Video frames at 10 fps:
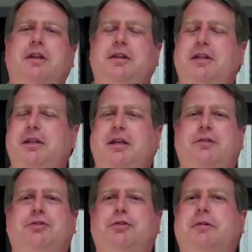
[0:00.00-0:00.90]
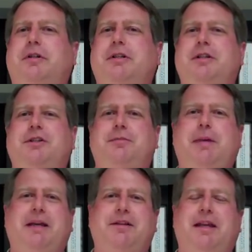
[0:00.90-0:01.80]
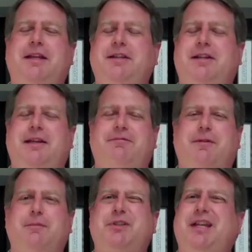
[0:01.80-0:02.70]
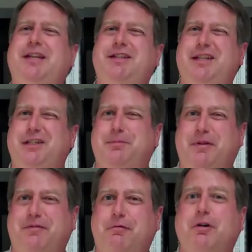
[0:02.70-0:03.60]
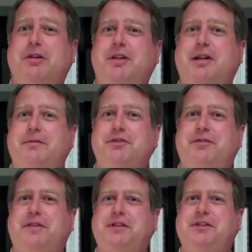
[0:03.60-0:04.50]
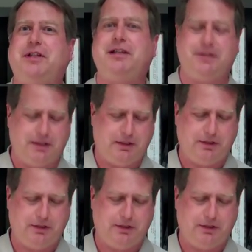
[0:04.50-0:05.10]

the insurer can inspect anytime from 10 days before the coverage effective date